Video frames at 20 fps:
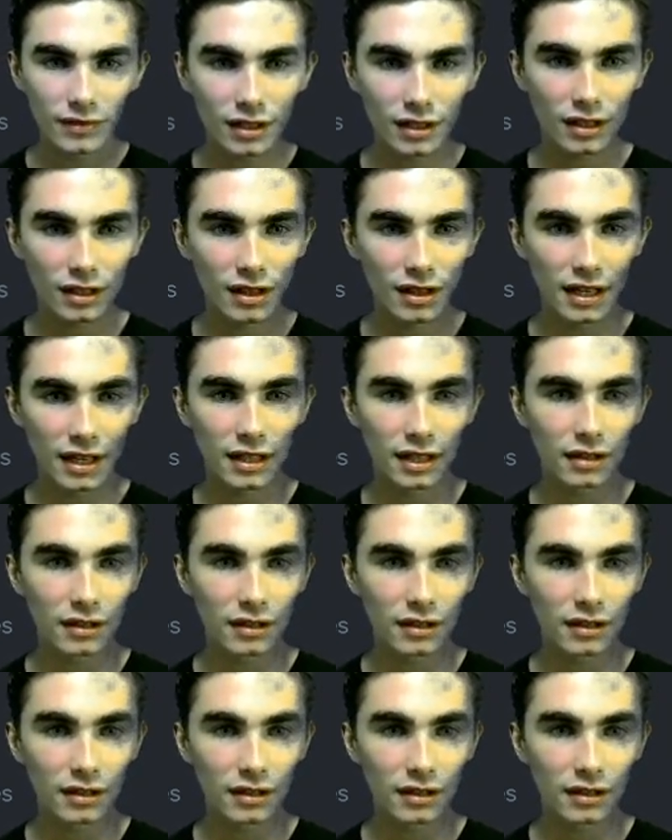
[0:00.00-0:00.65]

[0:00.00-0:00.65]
then